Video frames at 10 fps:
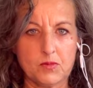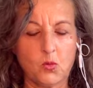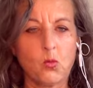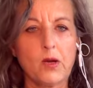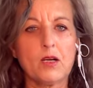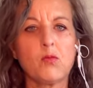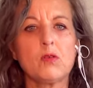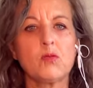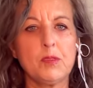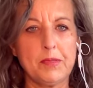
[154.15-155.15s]
Where will
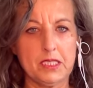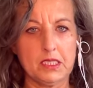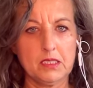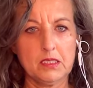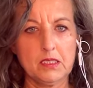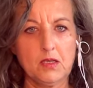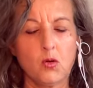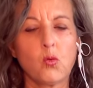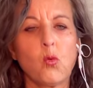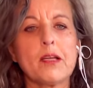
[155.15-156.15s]
we be?
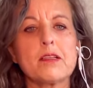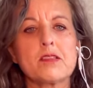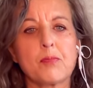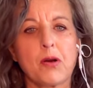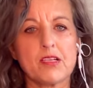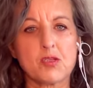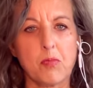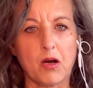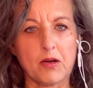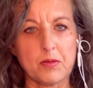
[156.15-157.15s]
What is the price
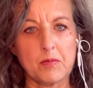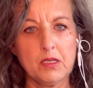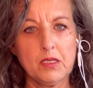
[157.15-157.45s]
bottom?